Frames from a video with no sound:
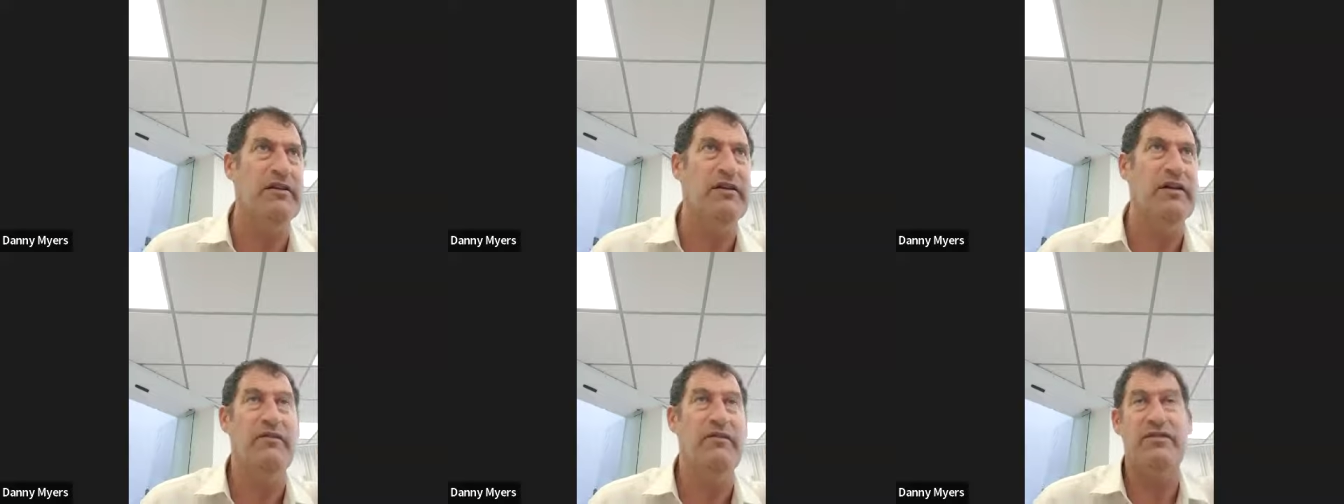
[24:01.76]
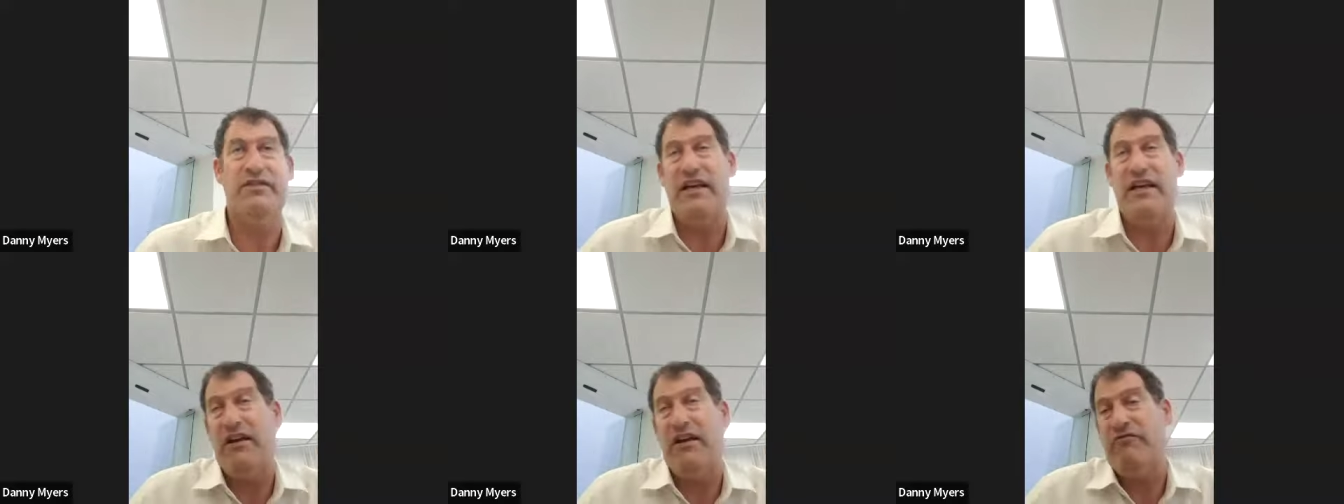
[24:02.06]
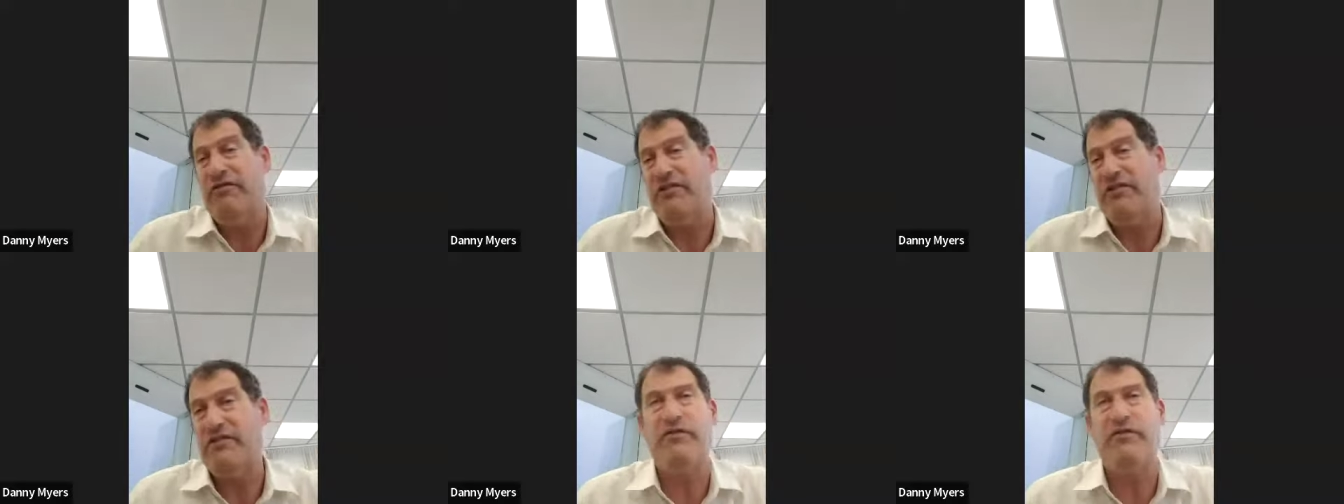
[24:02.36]
It's not a
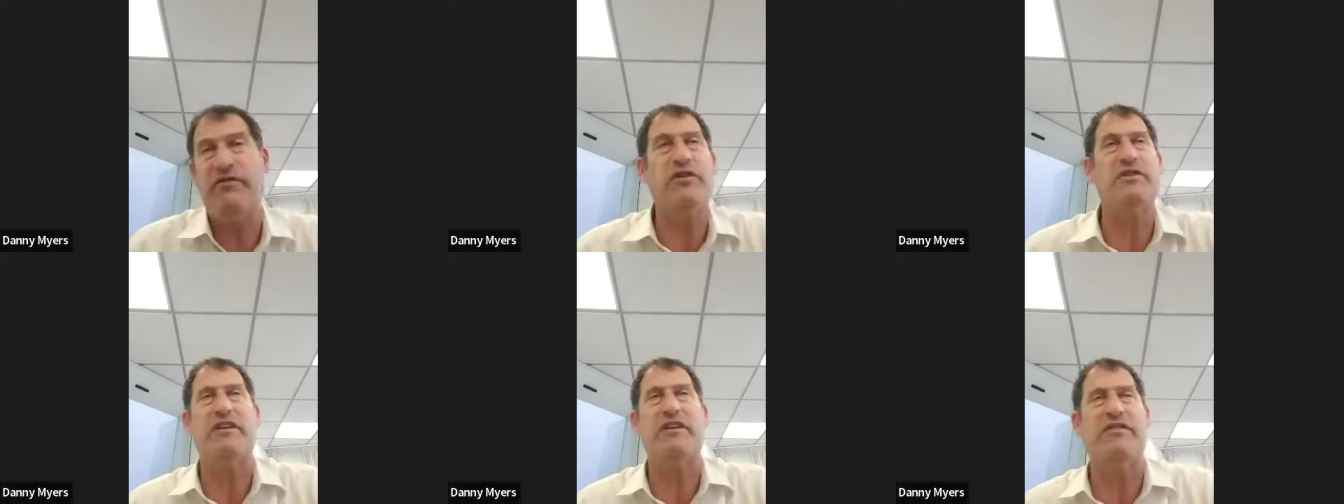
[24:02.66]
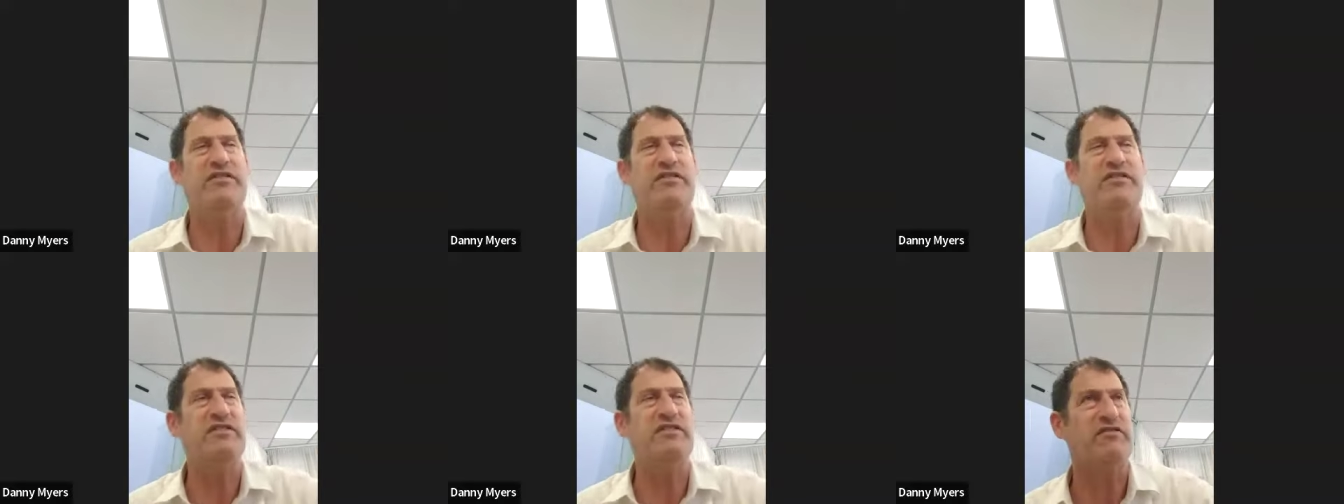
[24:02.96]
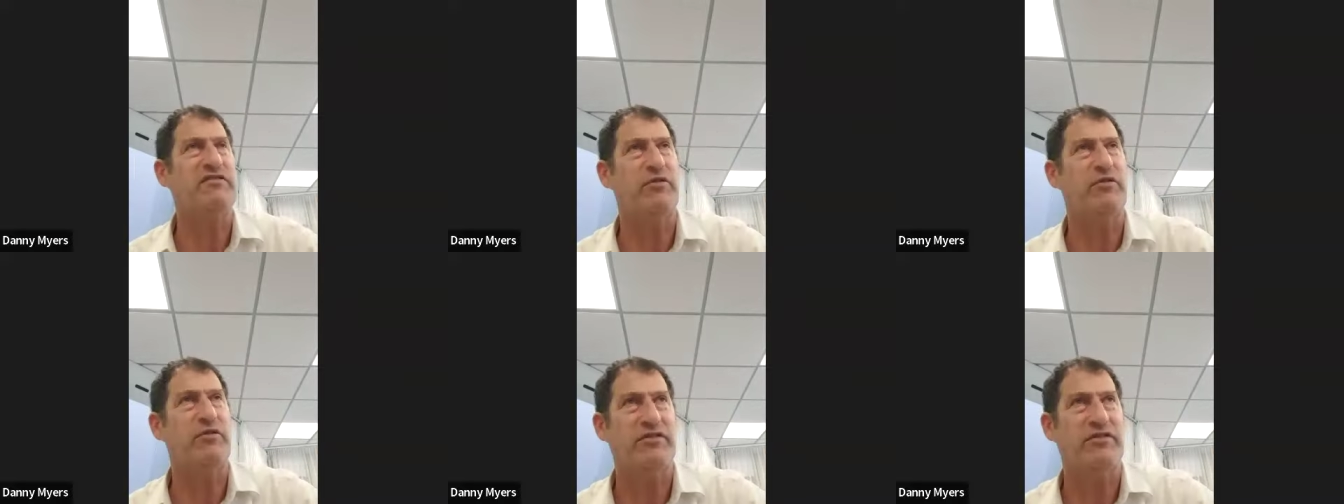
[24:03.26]
risk. Of course, I have to save
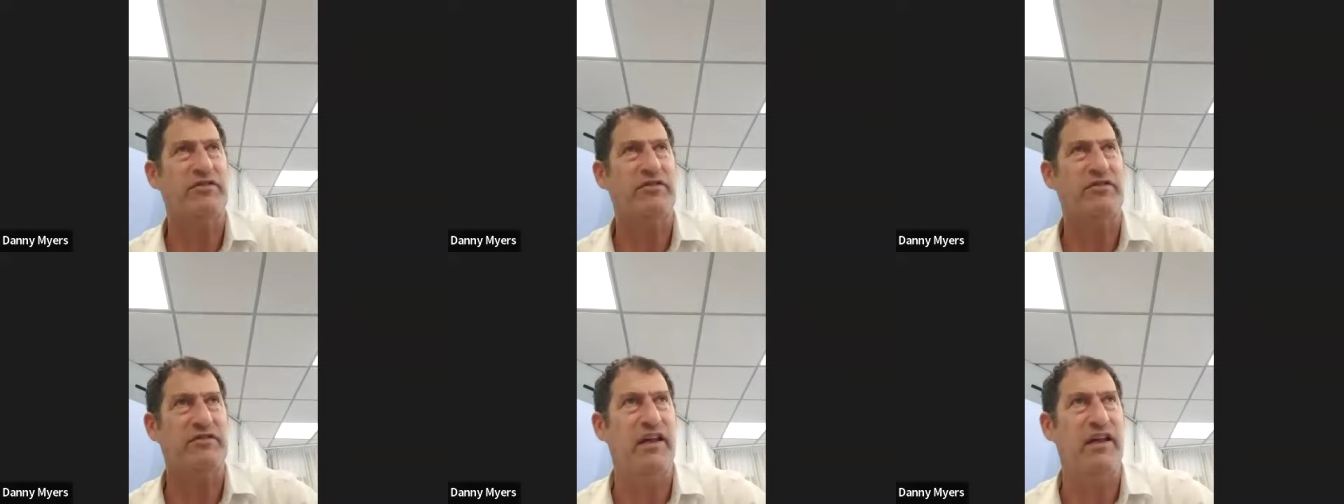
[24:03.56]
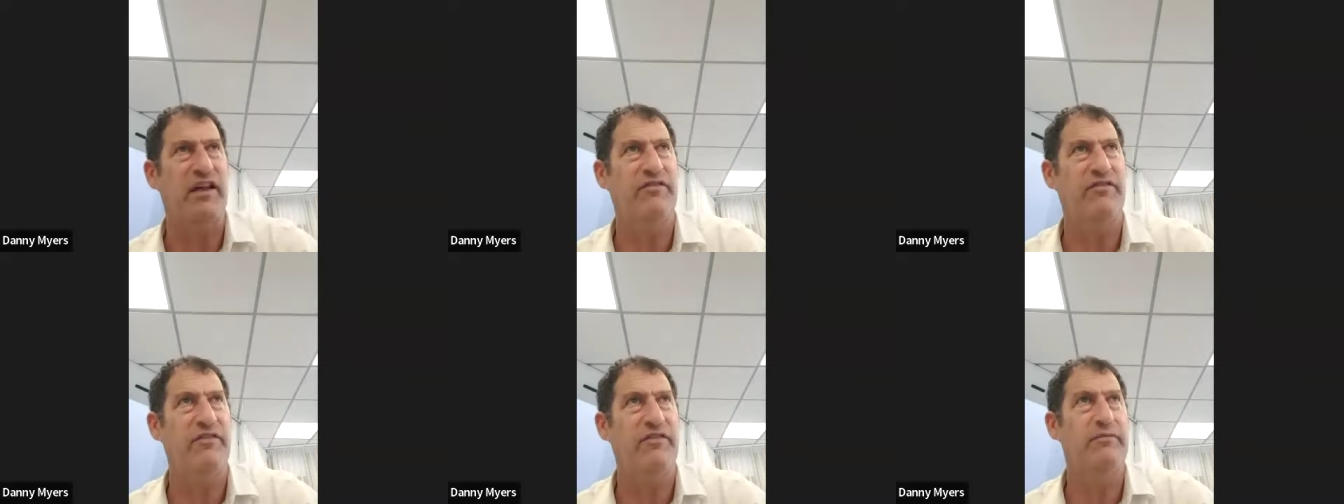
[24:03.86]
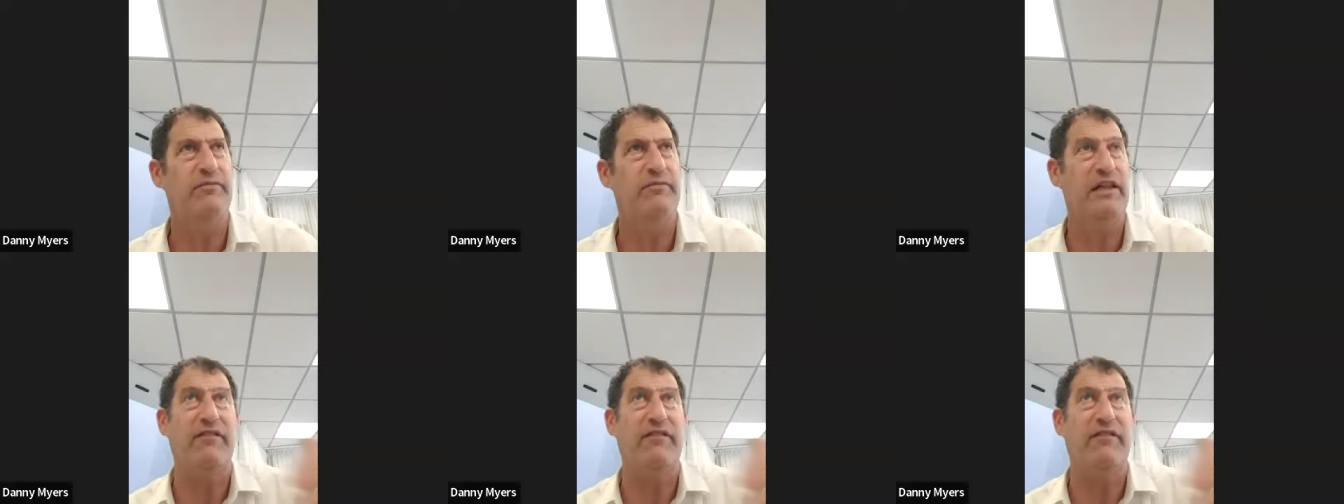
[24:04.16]
someone else's life.
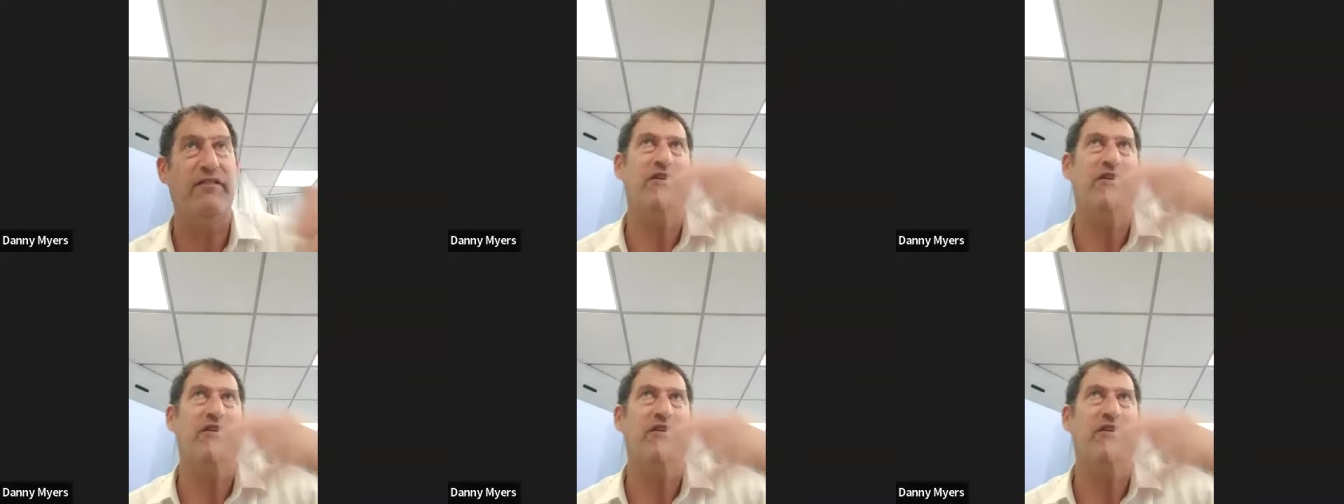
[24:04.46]
Lifeguard,